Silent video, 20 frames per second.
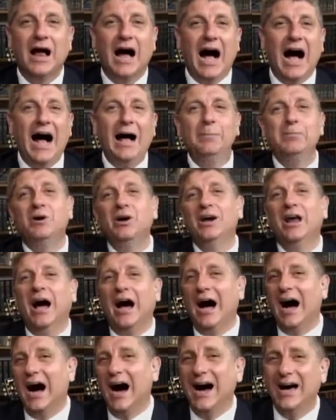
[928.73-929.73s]
I'm going to
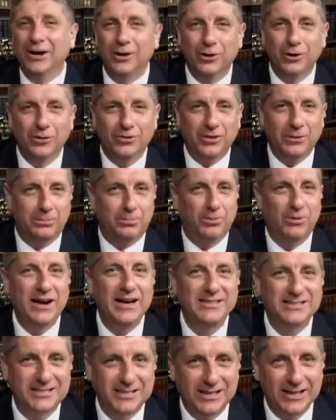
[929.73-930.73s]
honor the
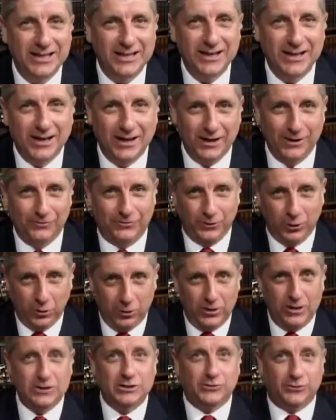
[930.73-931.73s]
precedent of
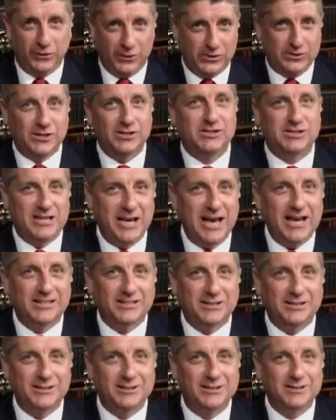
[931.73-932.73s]
Lawrence versus
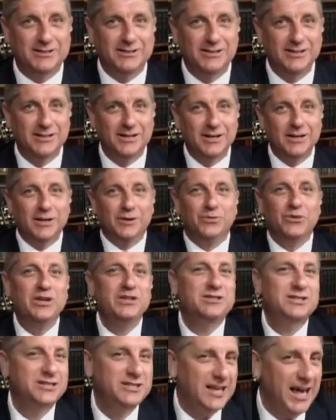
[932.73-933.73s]
Texas
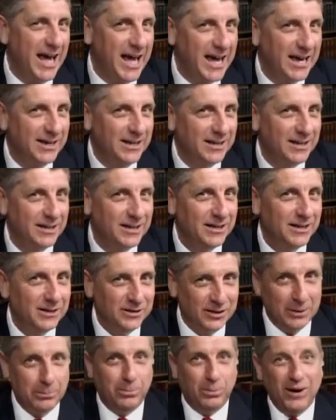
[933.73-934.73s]
that said
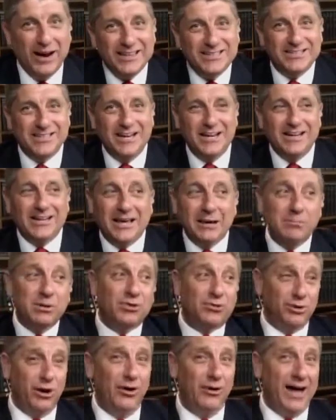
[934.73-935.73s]
the precedent can be
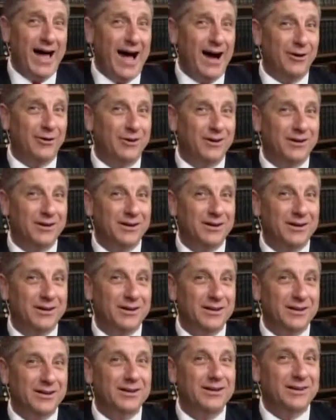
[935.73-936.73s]
thrown out.
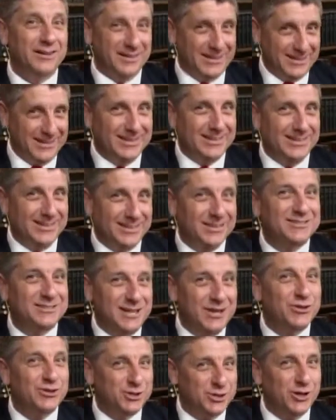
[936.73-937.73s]
You
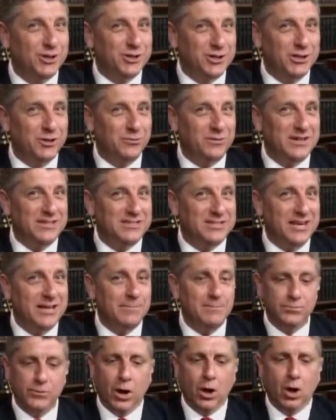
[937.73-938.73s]
see the circular
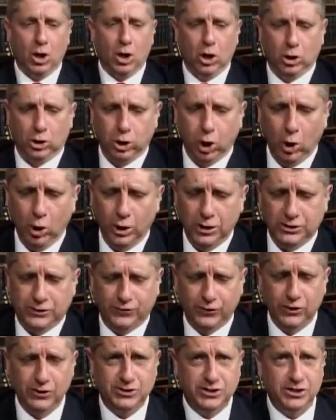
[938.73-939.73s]
reasoning? Lawrence
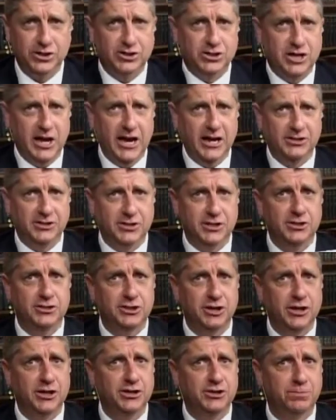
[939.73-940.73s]
versus Texas
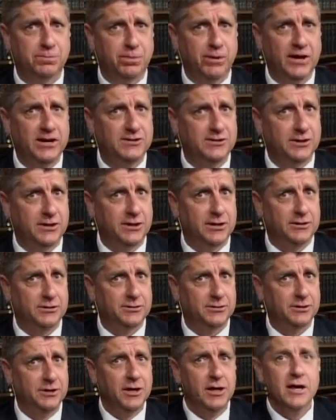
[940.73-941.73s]
is precedent.
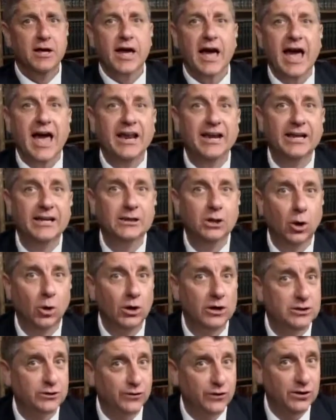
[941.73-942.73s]
And in
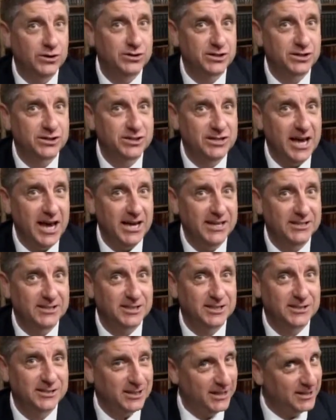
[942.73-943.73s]
Lawrence versus
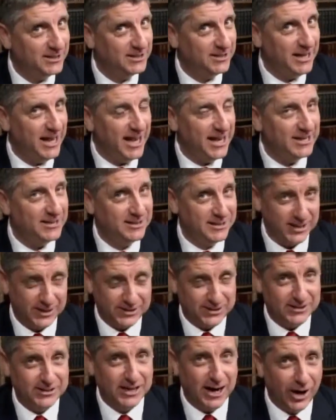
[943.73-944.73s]
Texas, it says that
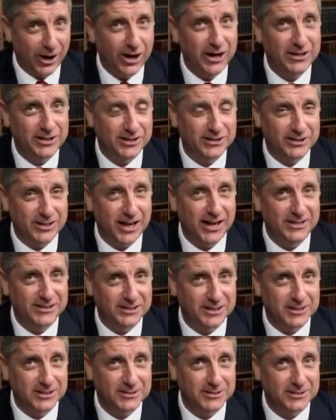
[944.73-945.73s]
stare
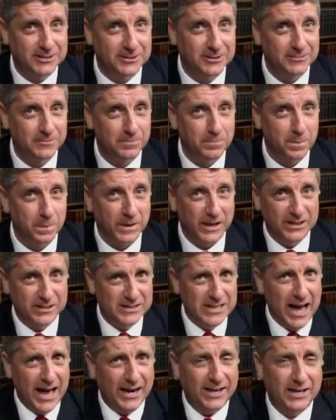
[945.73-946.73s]
decisis is
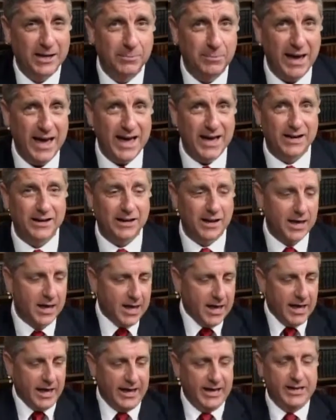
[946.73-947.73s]
not a command.
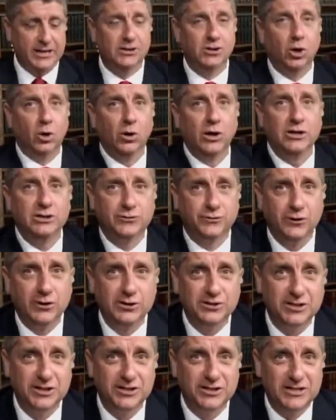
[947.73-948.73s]
In Lawrence
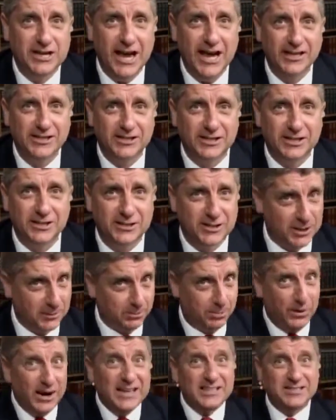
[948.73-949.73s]
versus Texas, the
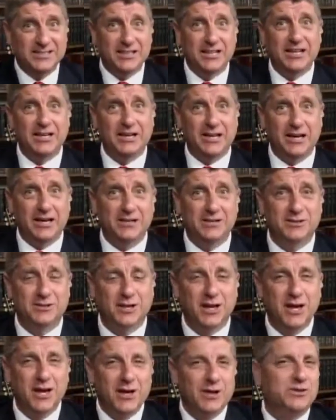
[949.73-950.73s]
precedent is
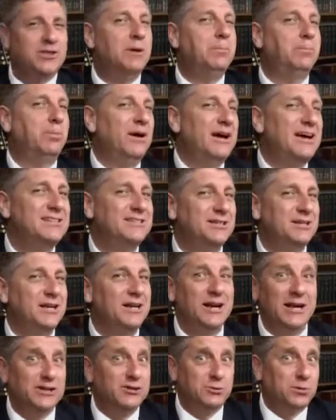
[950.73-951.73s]
that
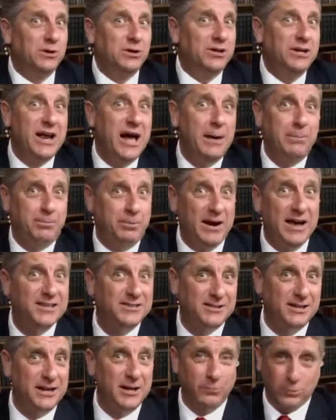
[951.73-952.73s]
precedent is really not
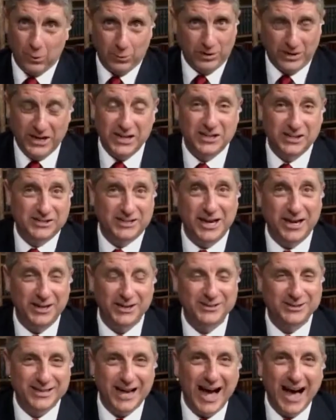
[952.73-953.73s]
precedent when we need to set it
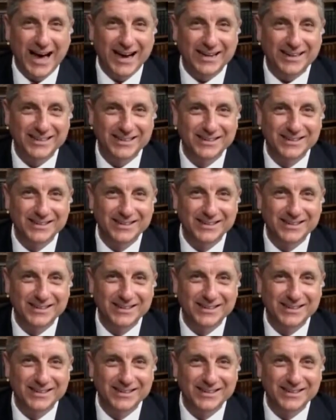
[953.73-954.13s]
aside.